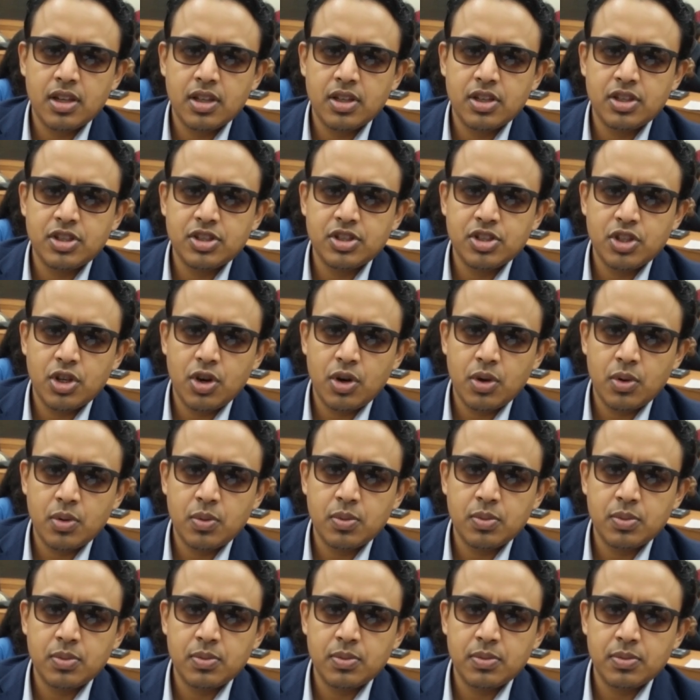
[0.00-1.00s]
So
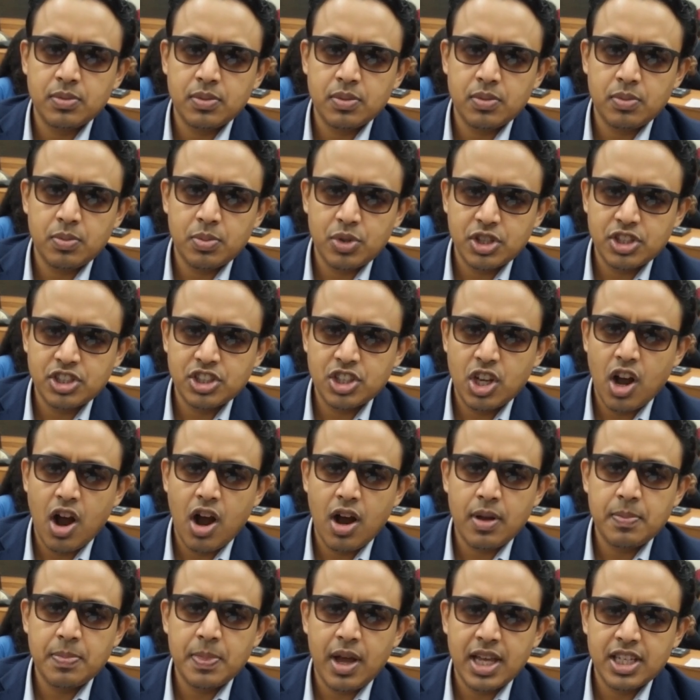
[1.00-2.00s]
we
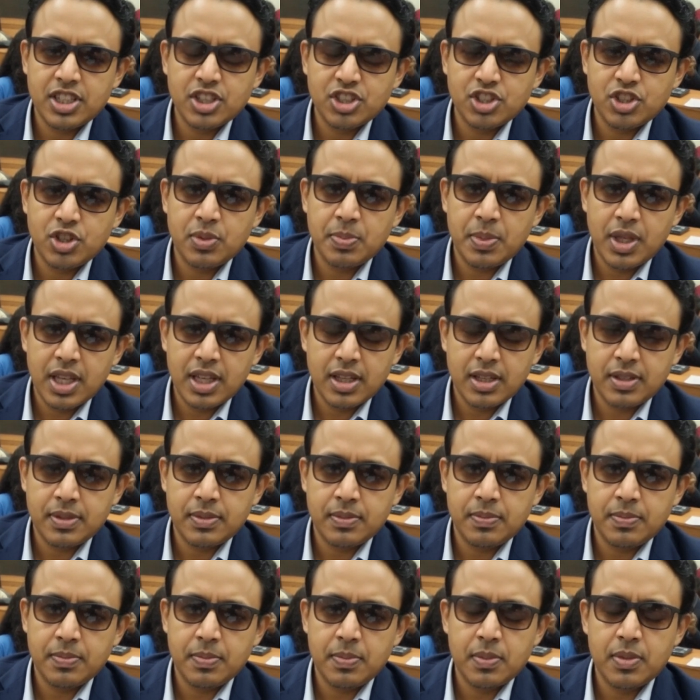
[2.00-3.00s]
start by assuming
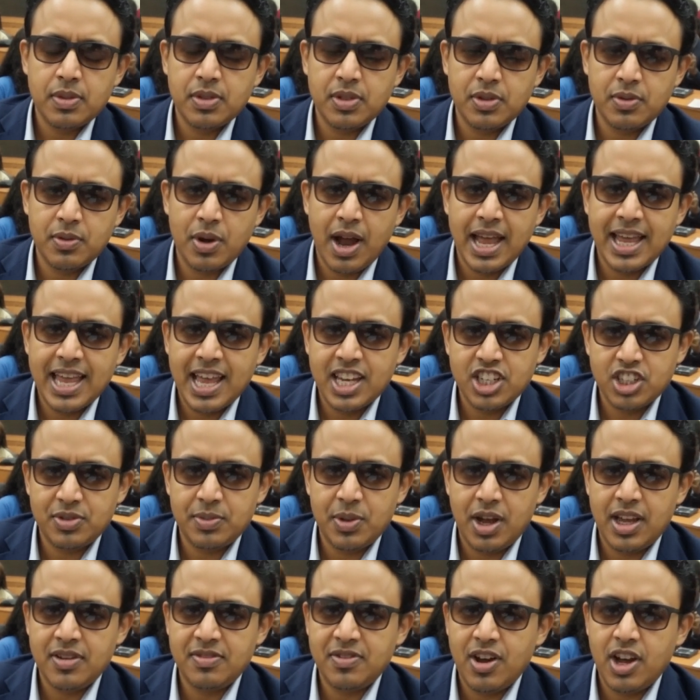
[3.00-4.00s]
the right
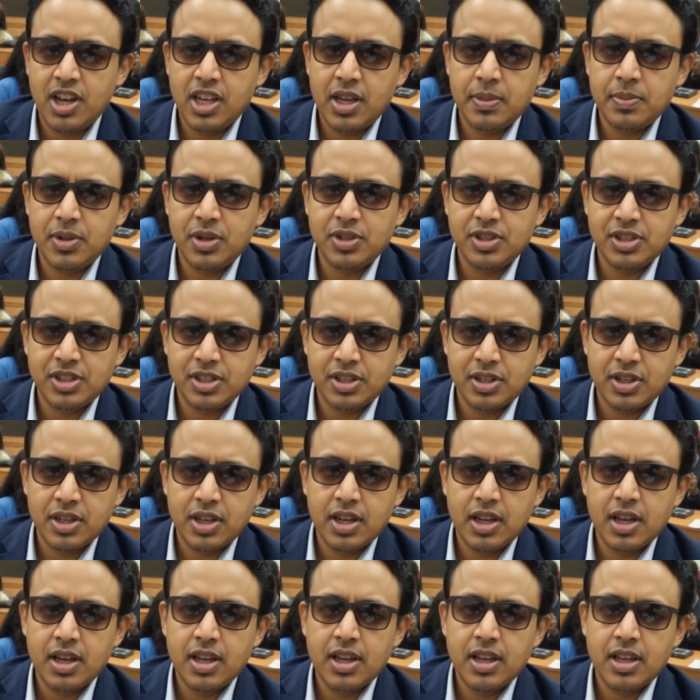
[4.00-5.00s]
algebraic variables.
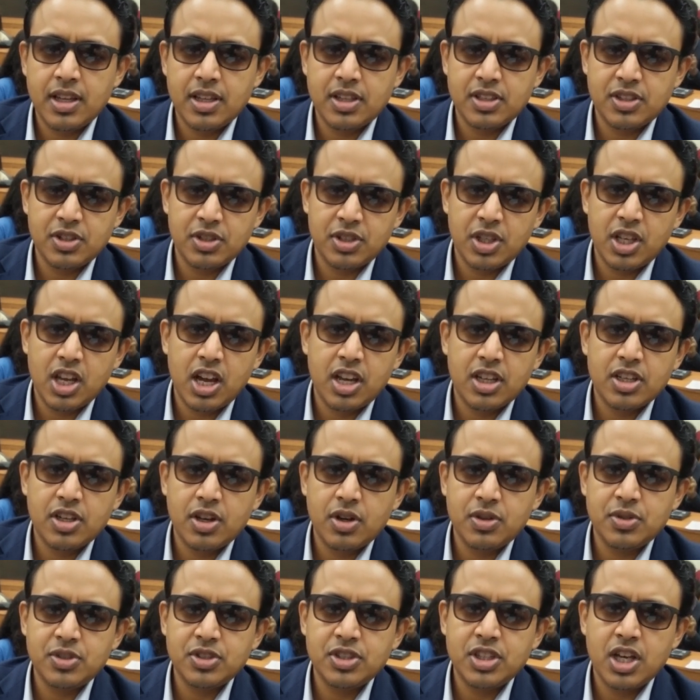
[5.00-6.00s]
So the
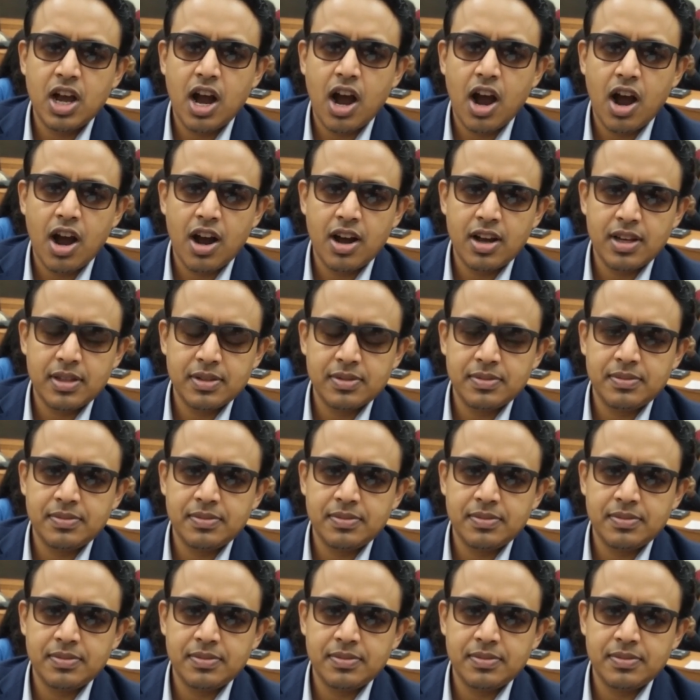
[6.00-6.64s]
unknowns are